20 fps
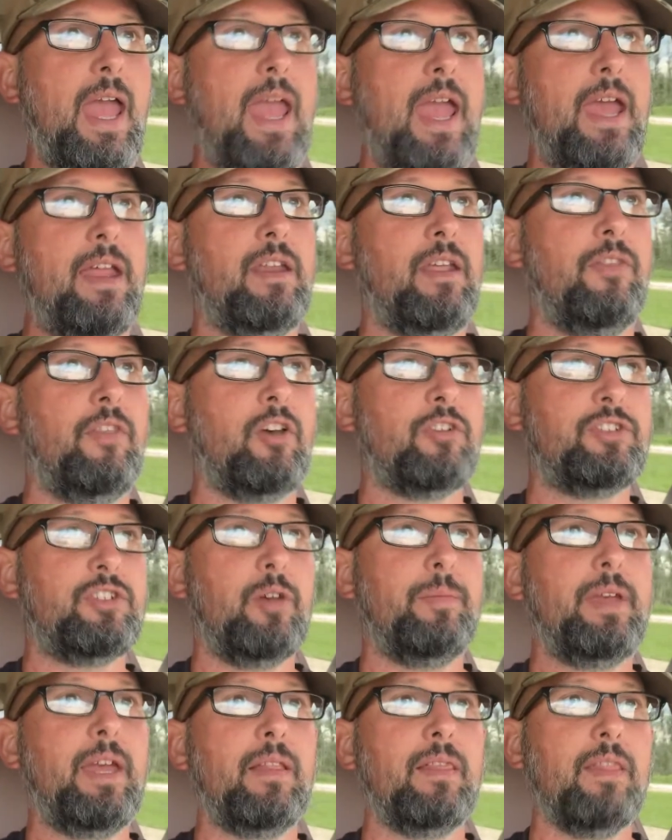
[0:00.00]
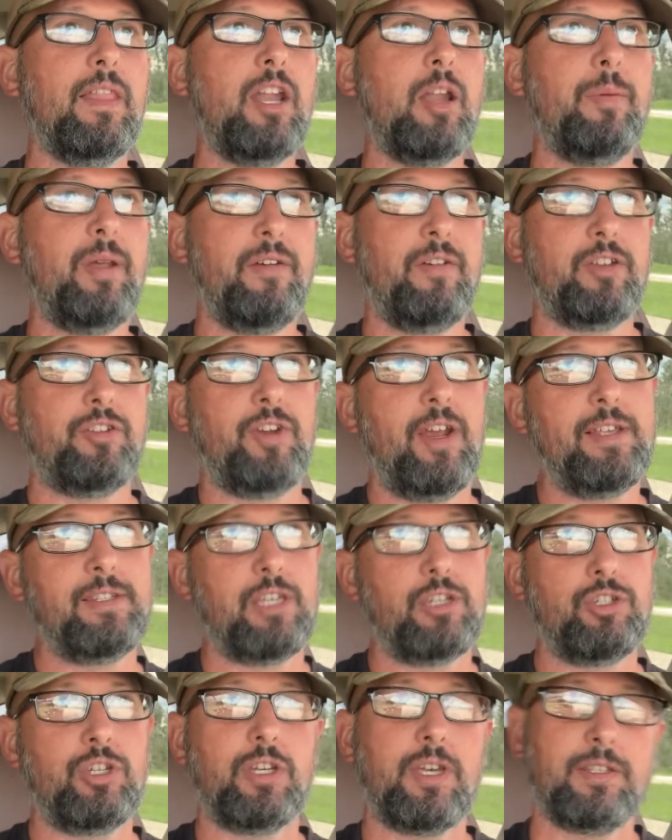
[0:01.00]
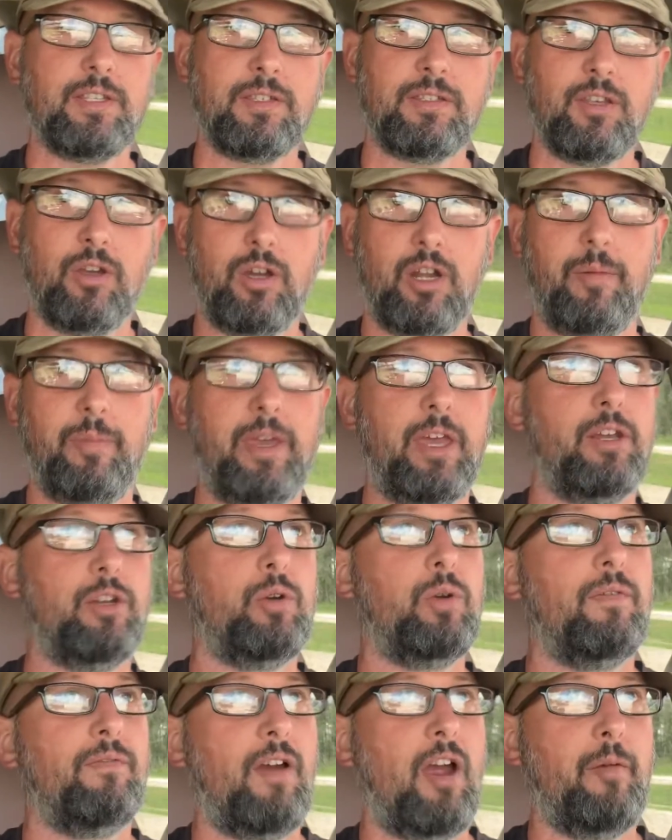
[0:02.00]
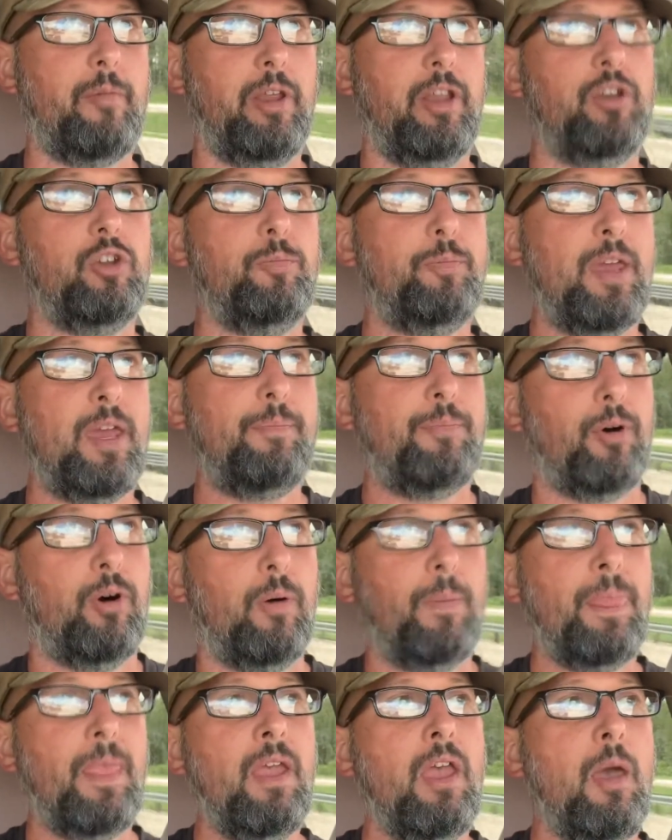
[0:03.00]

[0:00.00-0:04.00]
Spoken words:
and there'll still be a little bit of a transition because it's still gonna be a new environment and new people,